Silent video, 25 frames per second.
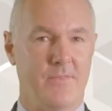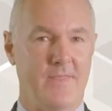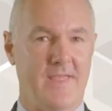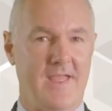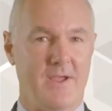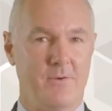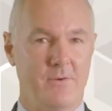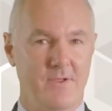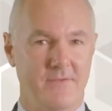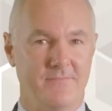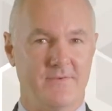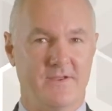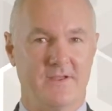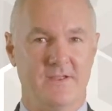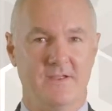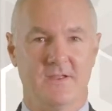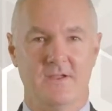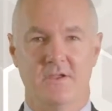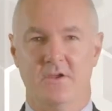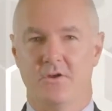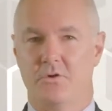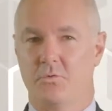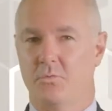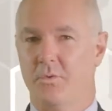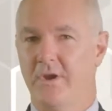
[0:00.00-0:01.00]
However,
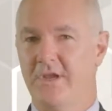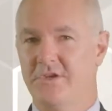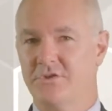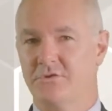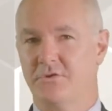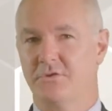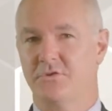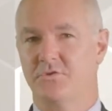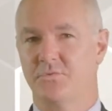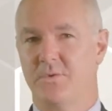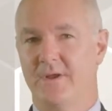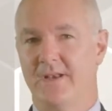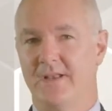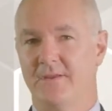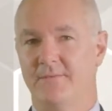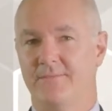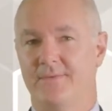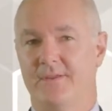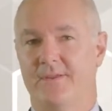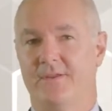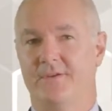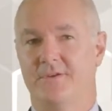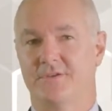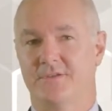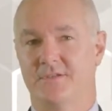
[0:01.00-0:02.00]
regional dwelling
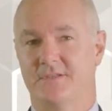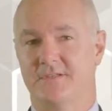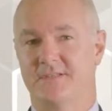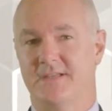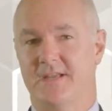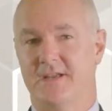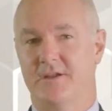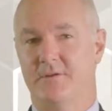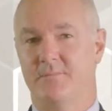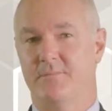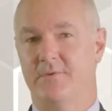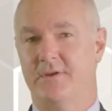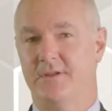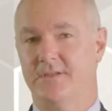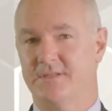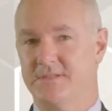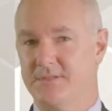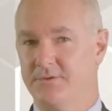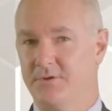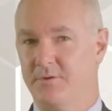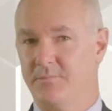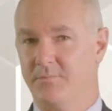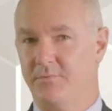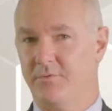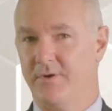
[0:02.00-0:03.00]
values are down by
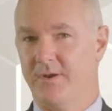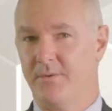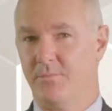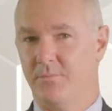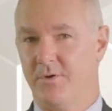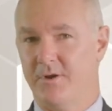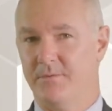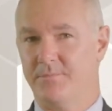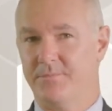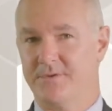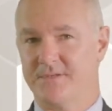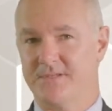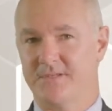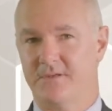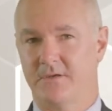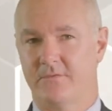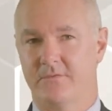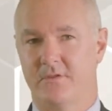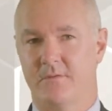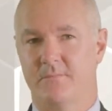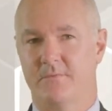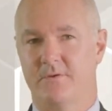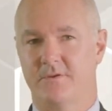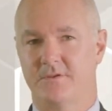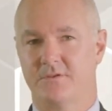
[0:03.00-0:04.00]
0.1% over
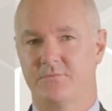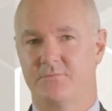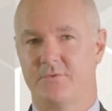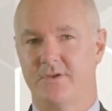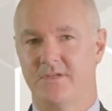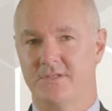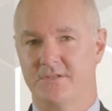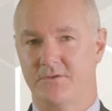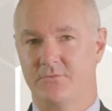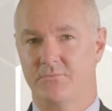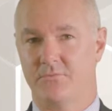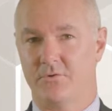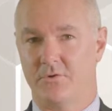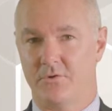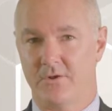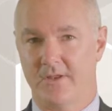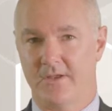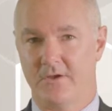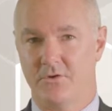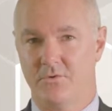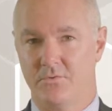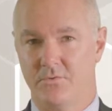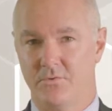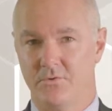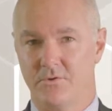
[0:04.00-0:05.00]
the most recent
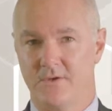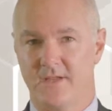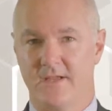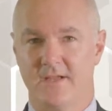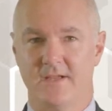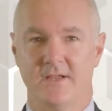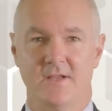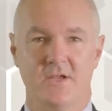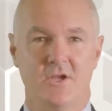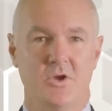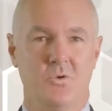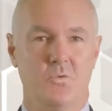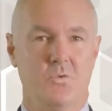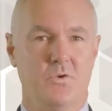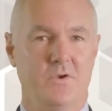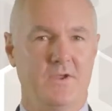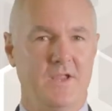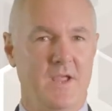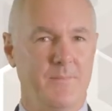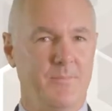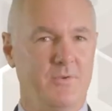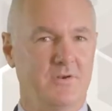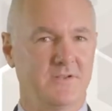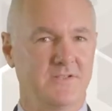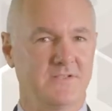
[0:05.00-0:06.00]
rolling quarter, while
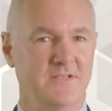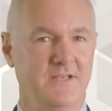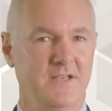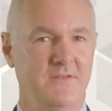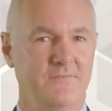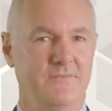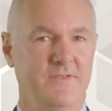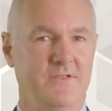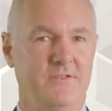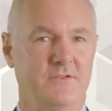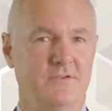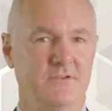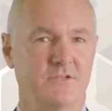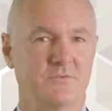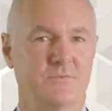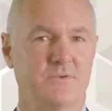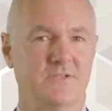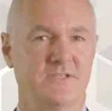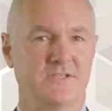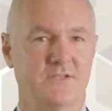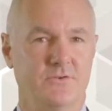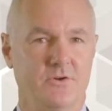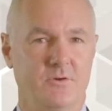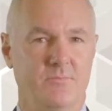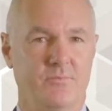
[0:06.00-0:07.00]
capital city values were
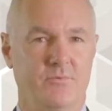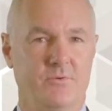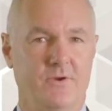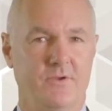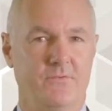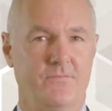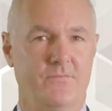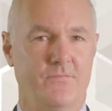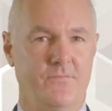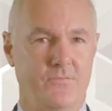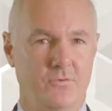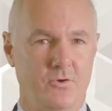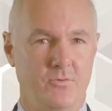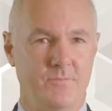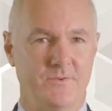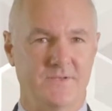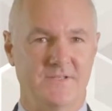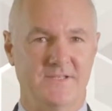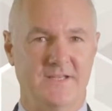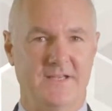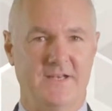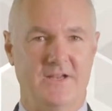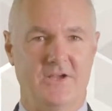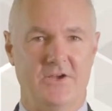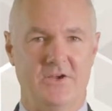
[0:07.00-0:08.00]

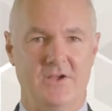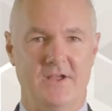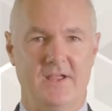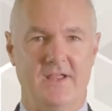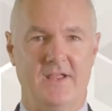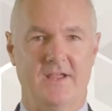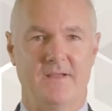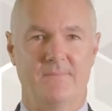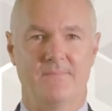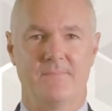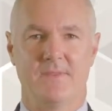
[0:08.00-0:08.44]
0.4% higher.